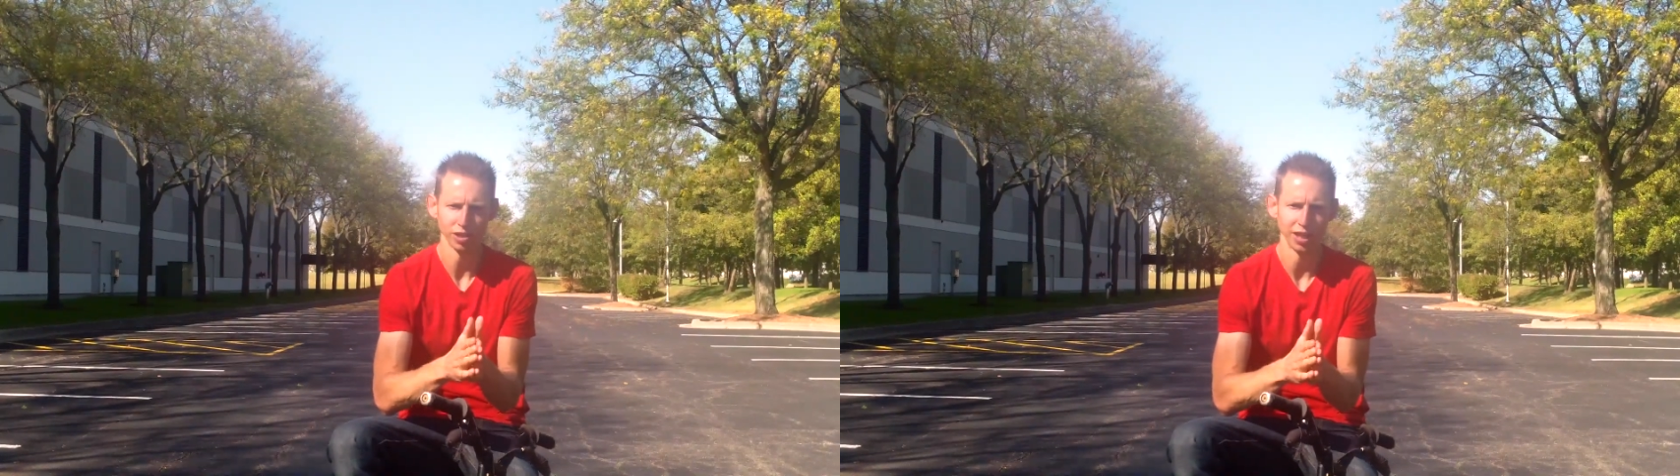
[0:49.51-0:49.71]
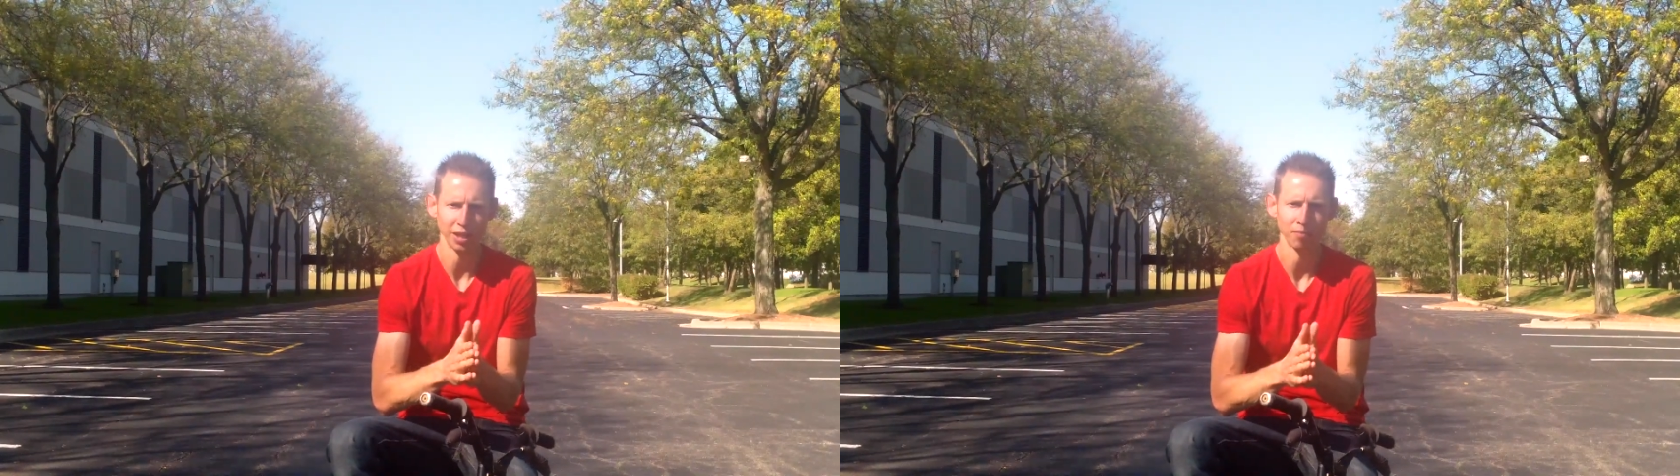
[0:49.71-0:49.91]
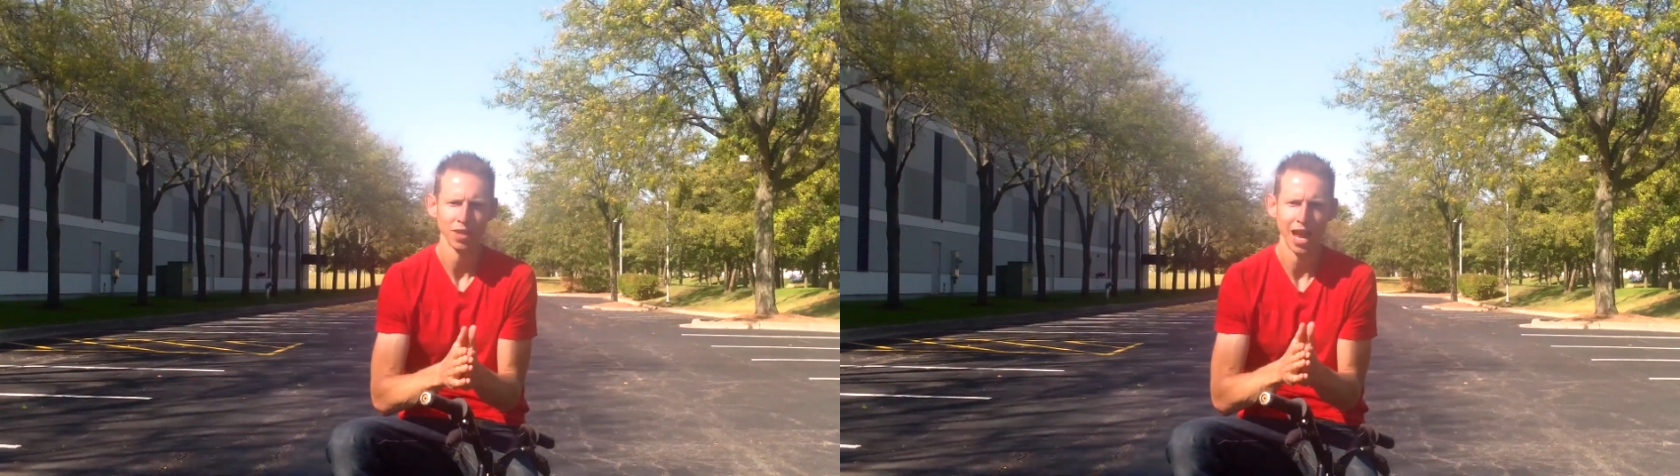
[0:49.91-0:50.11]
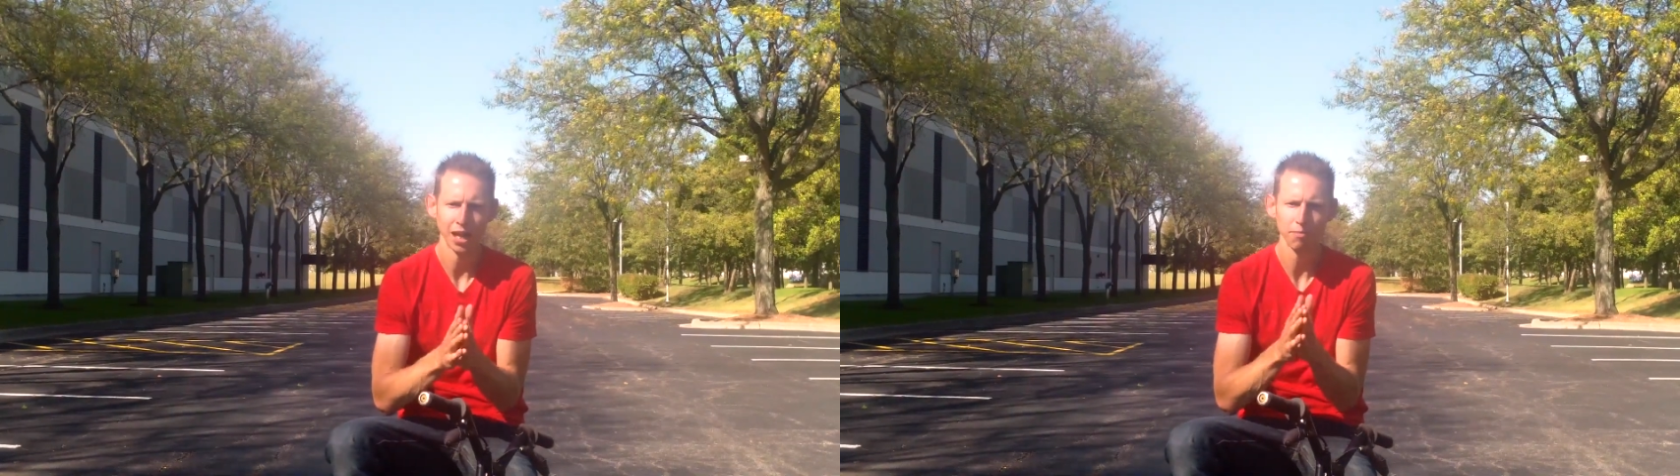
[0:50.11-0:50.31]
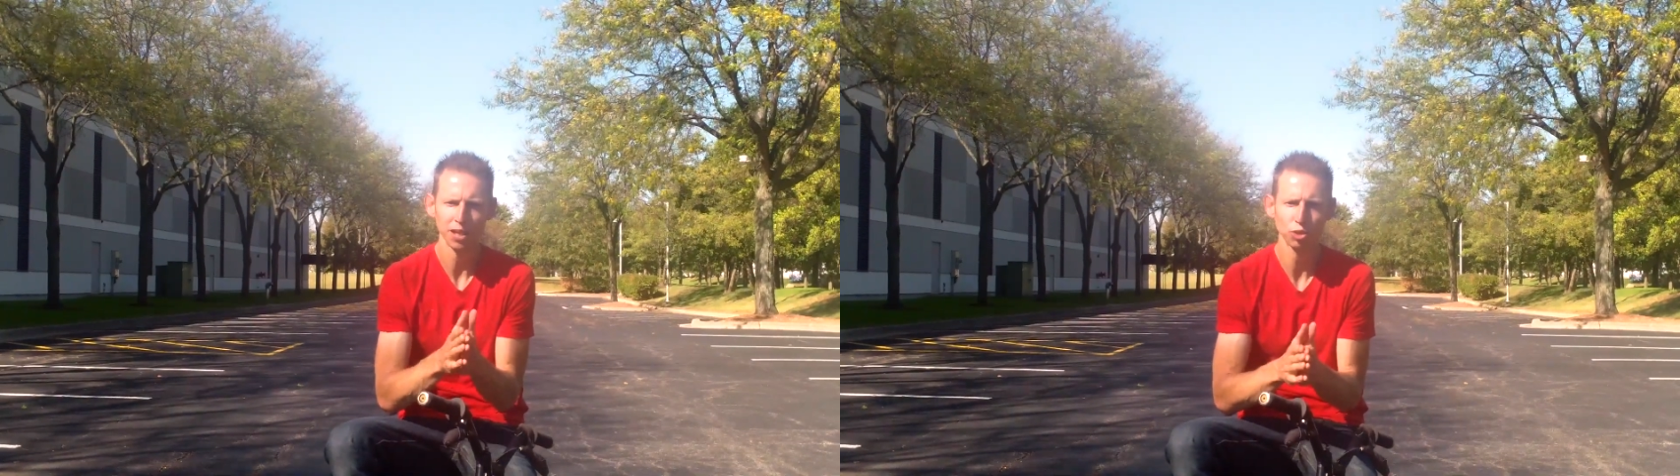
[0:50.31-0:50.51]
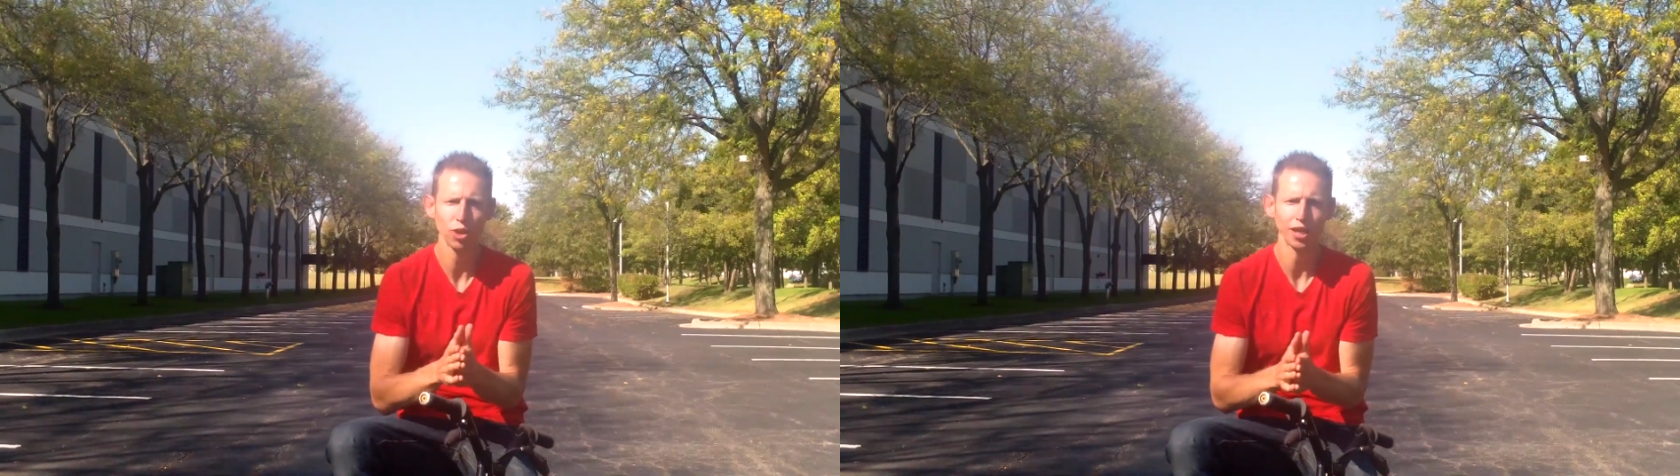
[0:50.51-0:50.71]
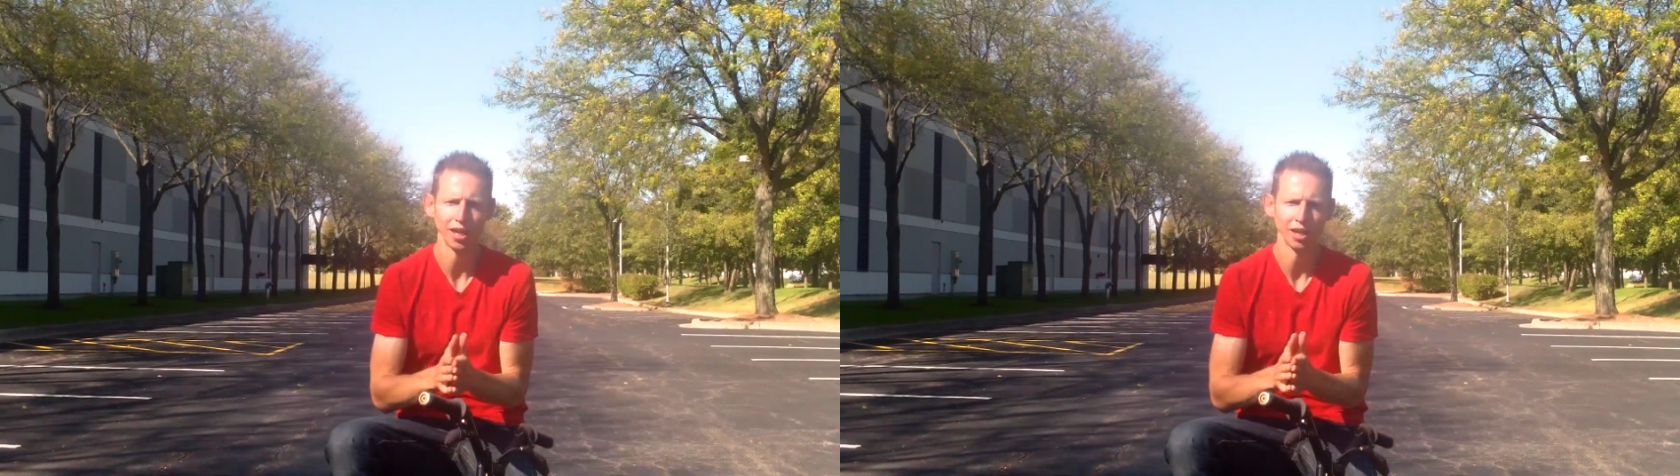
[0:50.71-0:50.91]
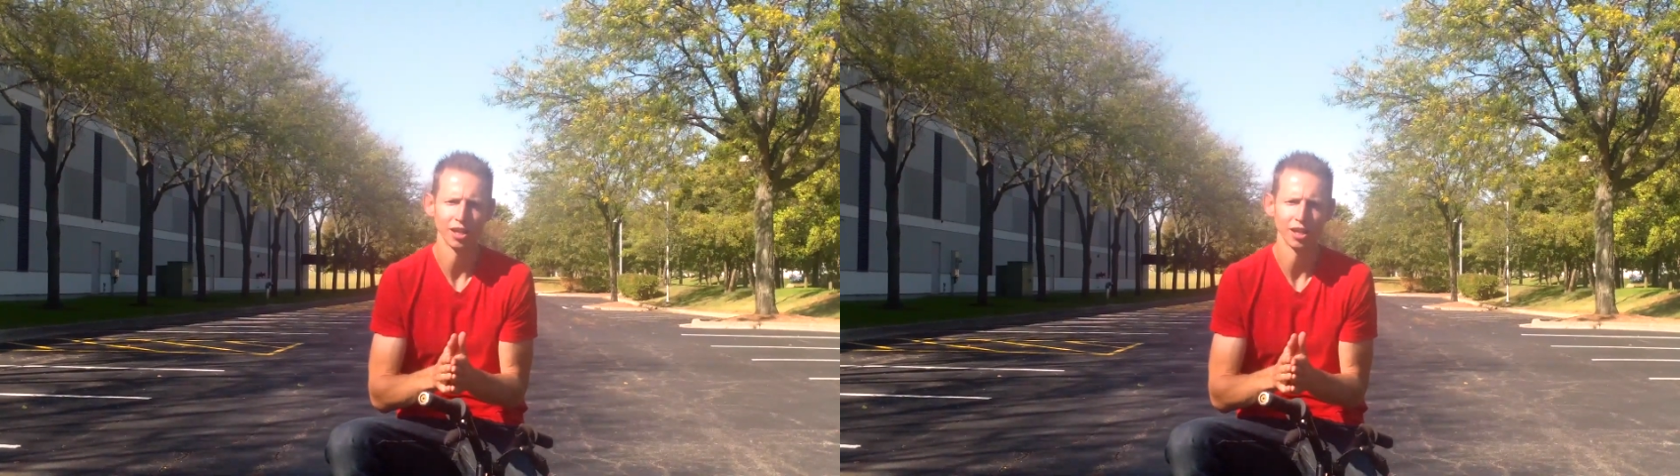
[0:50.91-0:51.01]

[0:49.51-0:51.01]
risky and can be tricky,